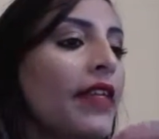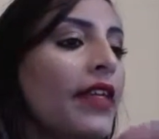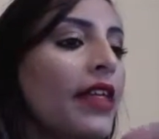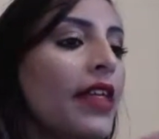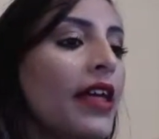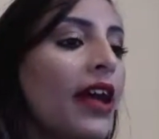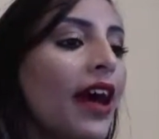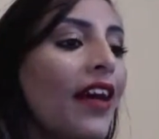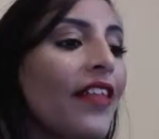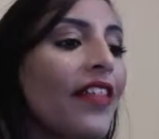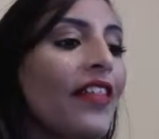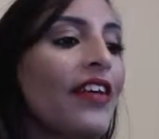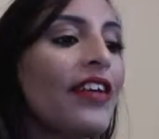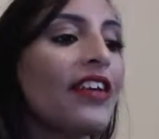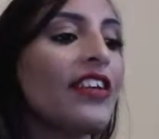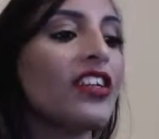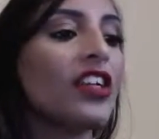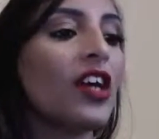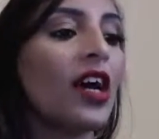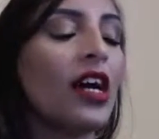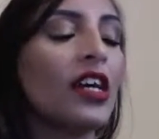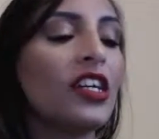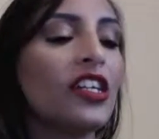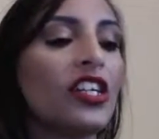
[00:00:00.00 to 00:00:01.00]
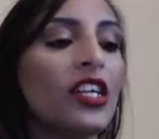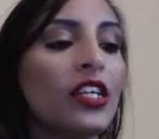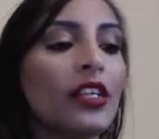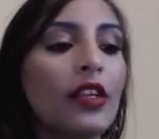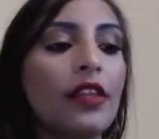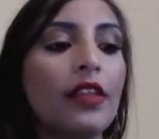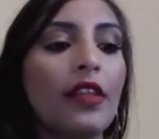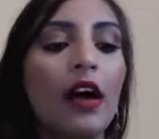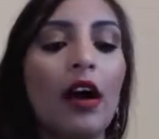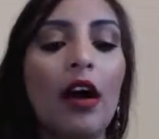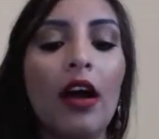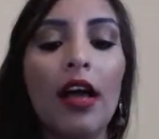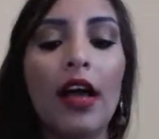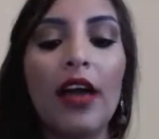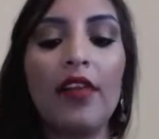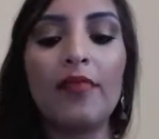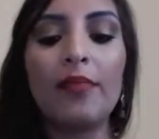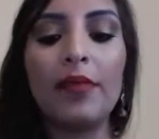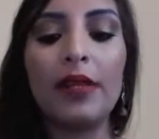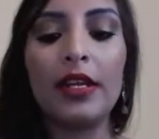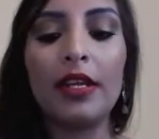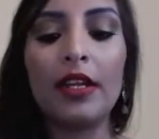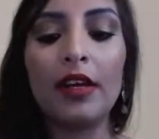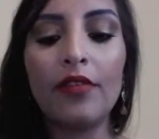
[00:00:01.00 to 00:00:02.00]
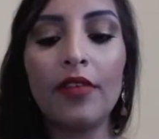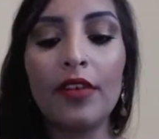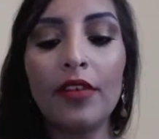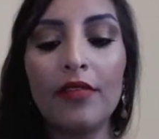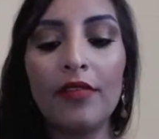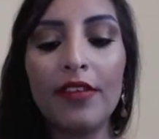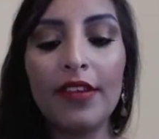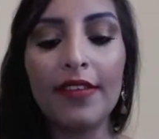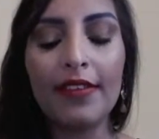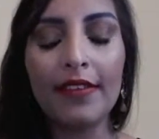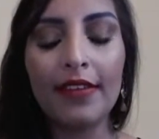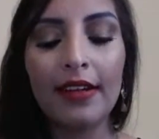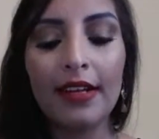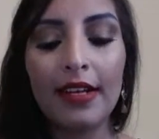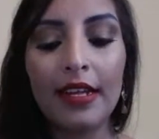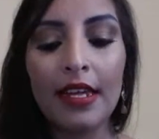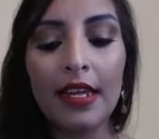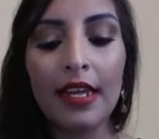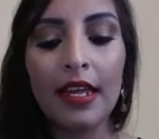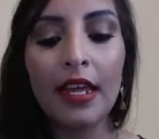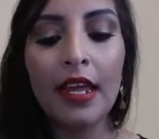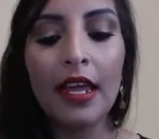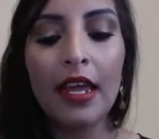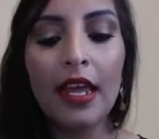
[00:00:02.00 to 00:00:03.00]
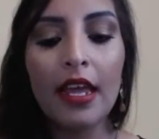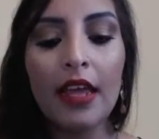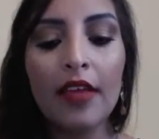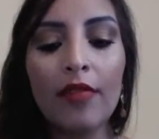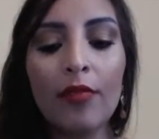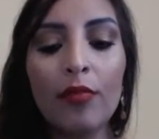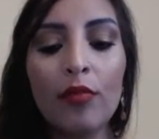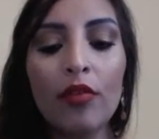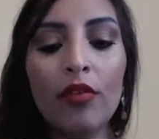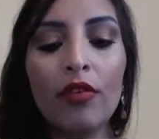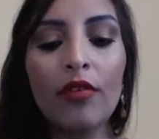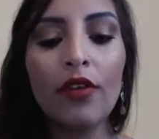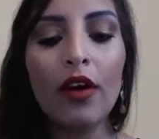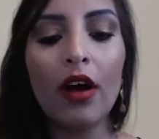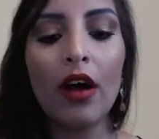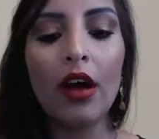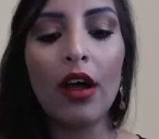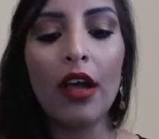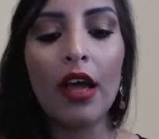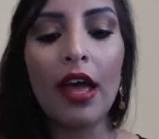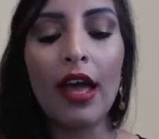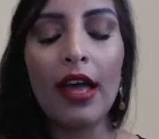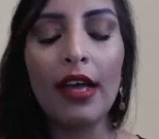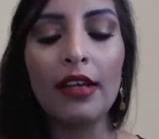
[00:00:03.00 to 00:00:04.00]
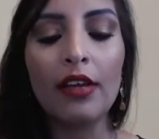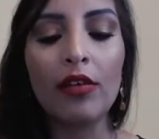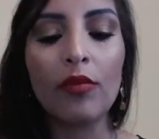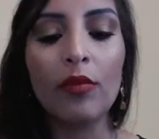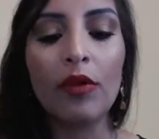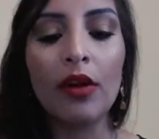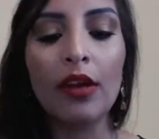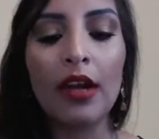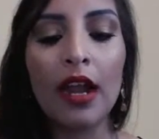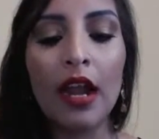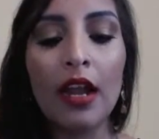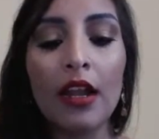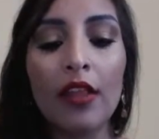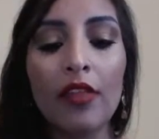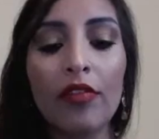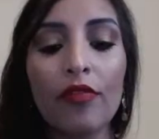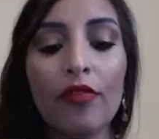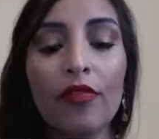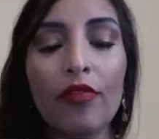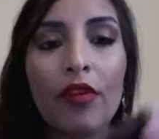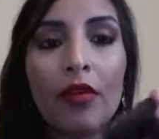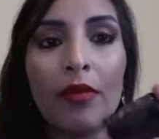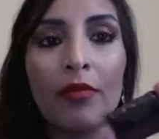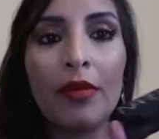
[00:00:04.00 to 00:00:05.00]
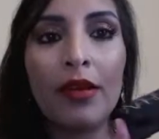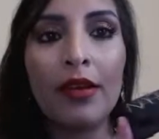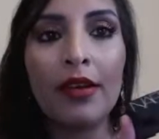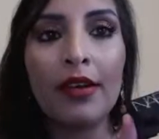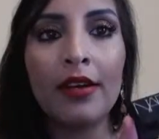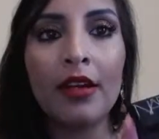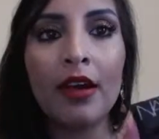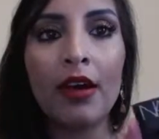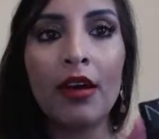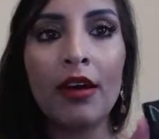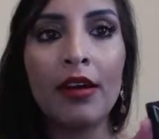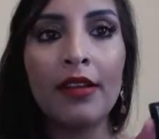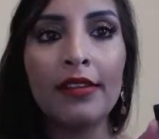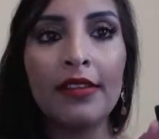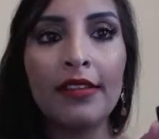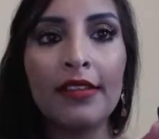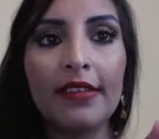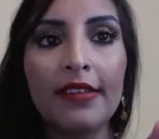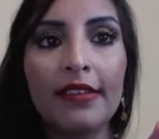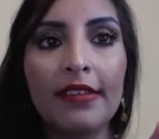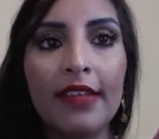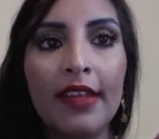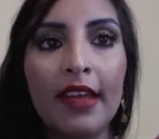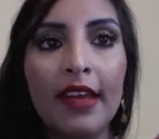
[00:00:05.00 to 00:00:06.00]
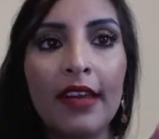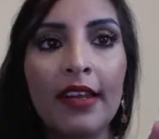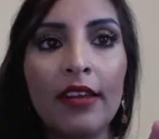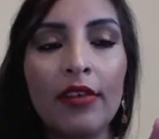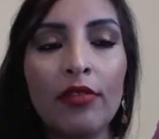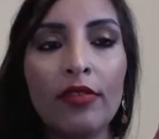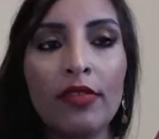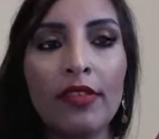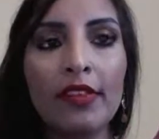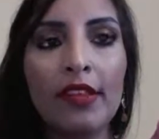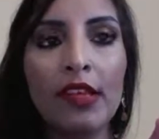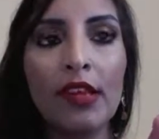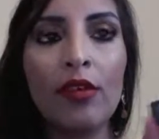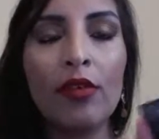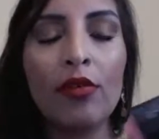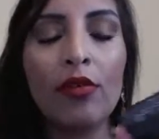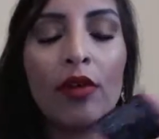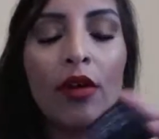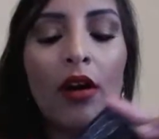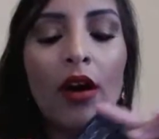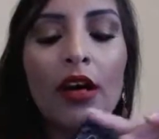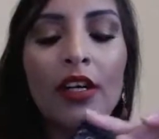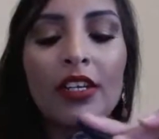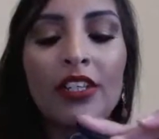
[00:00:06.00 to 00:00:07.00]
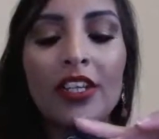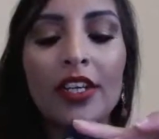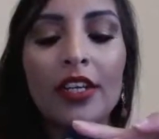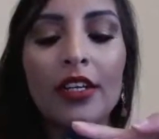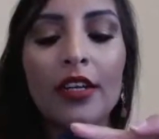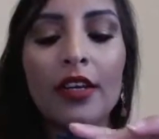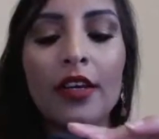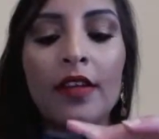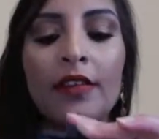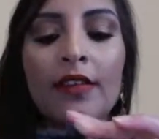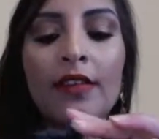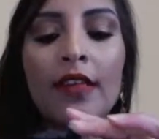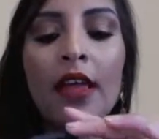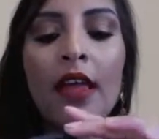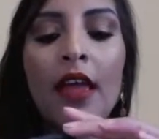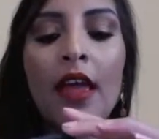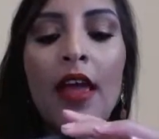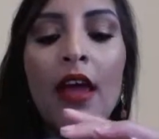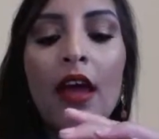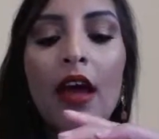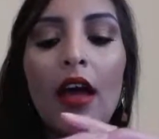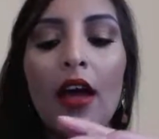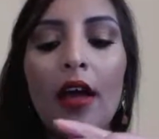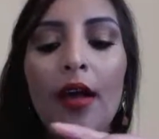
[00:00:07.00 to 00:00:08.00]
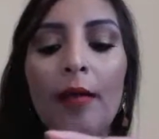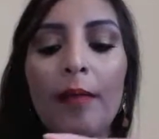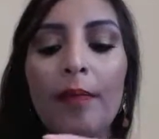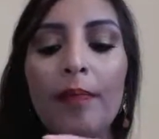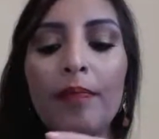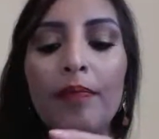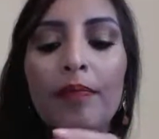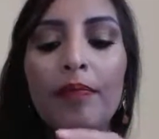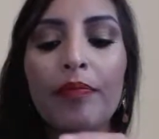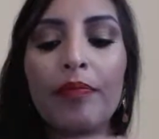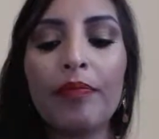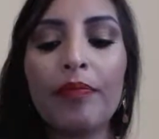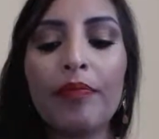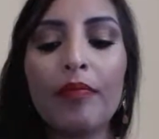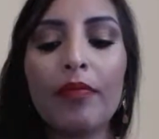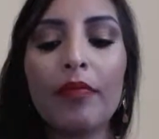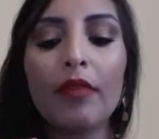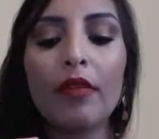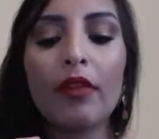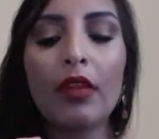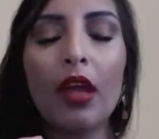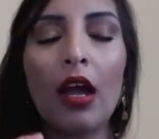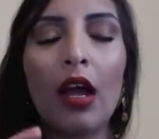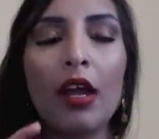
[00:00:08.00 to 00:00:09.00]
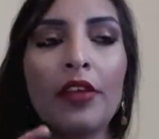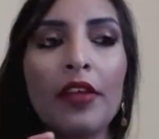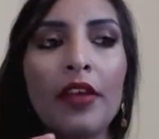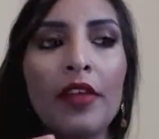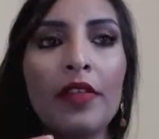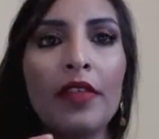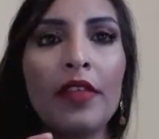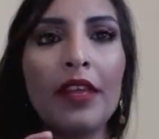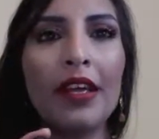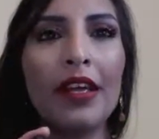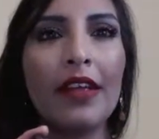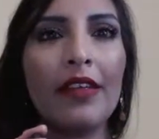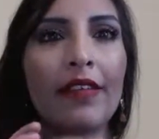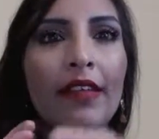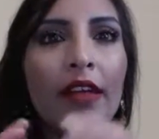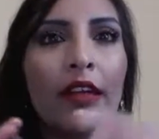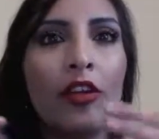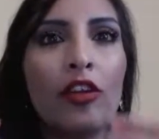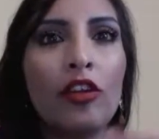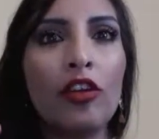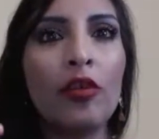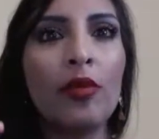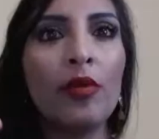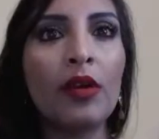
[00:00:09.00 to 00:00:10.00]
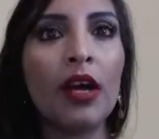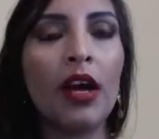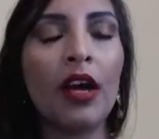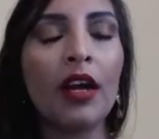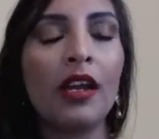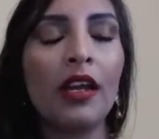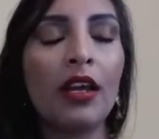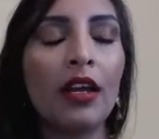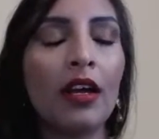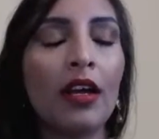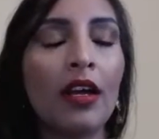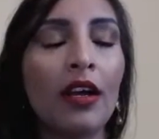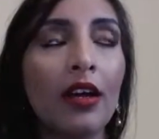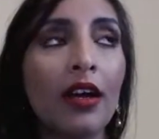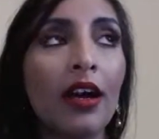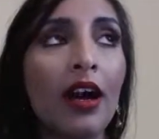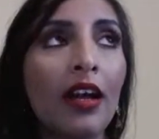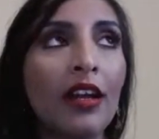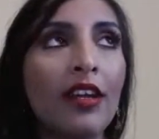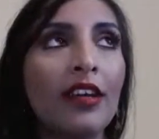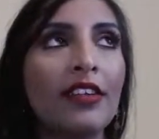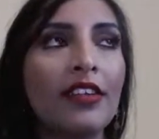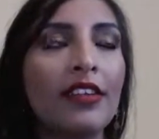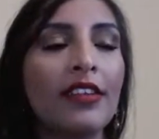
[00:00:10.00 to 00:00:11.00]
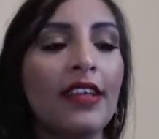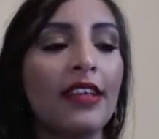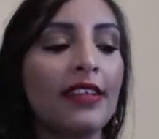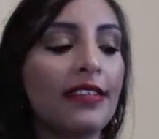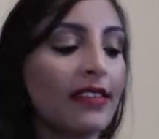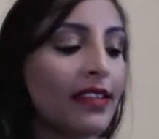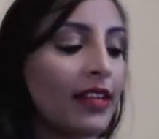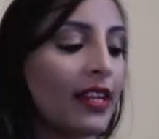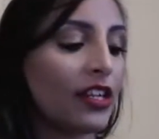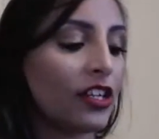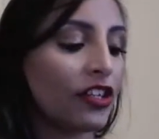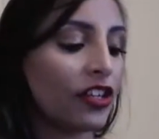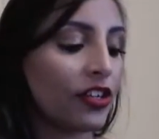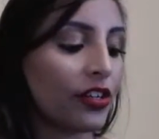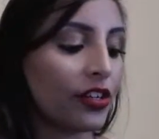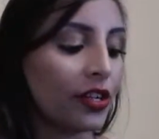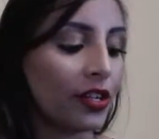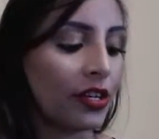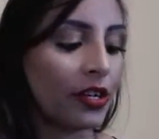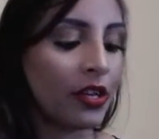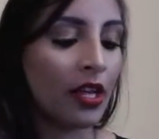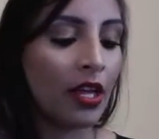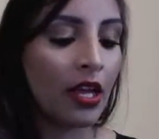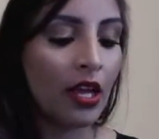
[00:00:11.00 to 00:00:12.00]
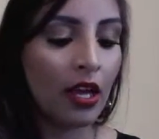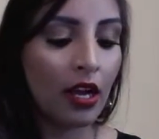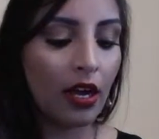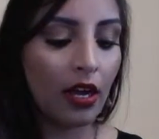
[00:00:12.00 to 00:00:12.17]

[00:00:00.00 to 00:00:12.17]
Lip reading: The other eyeshadow that I have been loving recently is more of a higher end one, and it's from NARS. It's their little single eyeshadows. I don't think it's a newer color to their selection.